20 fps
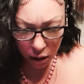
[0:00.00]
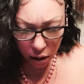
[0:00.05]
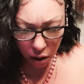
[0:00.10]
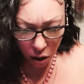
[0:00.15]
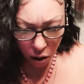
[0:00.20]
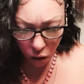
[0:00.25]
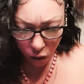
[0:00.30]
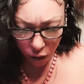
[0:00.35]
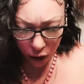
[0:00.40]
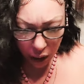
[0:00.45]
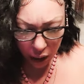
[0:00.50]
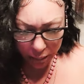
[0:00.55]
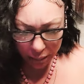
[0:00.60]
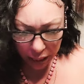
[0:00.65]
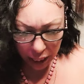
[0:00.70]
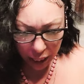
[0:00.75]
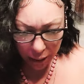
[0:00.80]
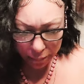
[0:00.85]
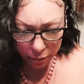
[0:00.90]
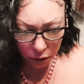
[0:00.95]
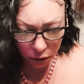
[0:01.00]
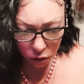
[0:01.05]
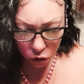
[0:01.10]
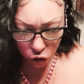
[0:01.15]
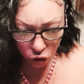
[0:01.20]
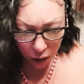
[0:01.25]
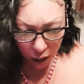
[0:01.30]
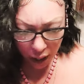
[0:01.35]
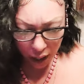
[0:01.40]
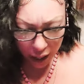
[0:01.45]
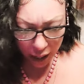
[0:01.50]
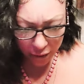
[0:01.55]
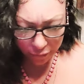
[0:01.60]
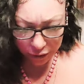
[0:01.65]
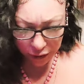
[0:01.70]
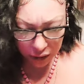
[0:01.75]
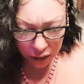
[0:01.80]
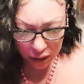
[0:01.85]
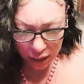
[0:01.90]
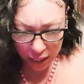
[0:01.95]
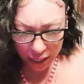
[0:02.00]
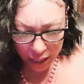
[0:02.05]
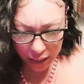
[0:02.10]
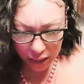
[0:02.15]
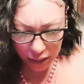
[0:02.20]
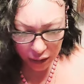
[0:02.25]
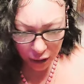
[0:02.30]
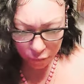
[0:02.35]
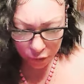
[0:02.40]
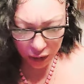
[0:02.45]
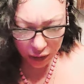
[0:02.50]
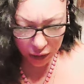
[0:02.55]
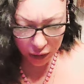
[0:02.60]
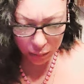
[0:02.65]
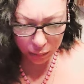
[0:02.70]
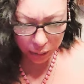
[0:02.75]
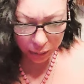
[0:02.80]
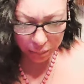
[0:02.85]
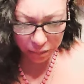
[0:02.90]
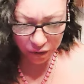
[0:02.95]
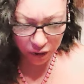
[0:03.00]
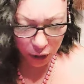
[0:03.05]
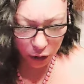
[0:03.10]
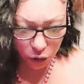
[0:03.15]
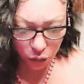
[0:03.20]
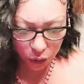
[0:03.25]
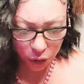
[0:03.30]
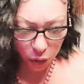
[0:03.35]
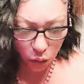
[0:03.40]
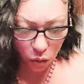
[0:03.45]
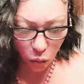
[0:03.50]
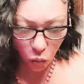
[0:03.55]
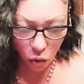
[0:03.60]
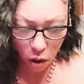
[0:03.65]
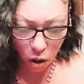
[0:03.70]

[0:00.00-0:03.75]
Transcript: Overcoming obstacles, drive, success, self-discipline, victory,